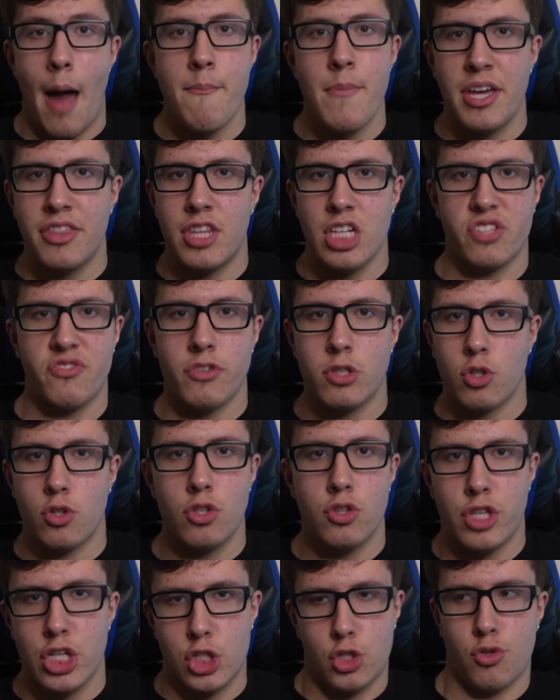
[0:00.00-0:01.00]
I made this for
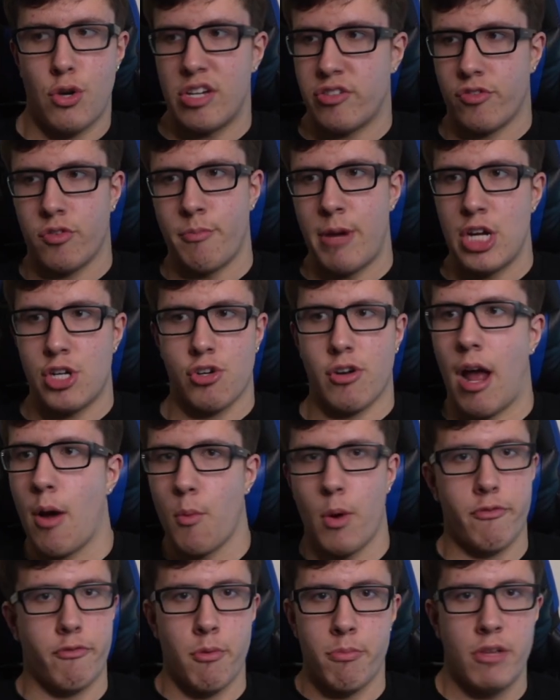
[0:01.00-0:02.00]
this transformation. I
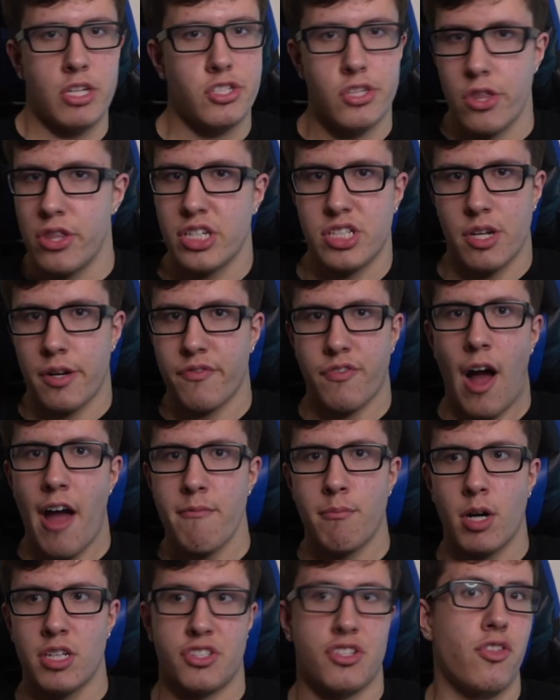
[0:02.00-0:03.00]
went from this to this in five
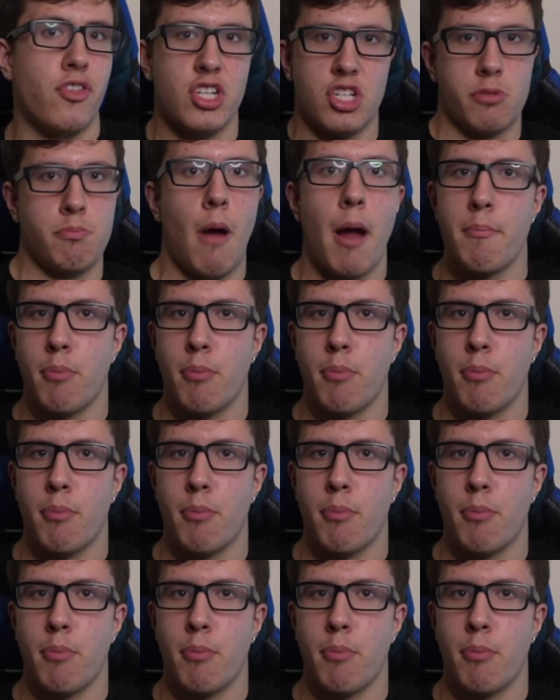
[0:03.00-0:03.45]
months, and this is my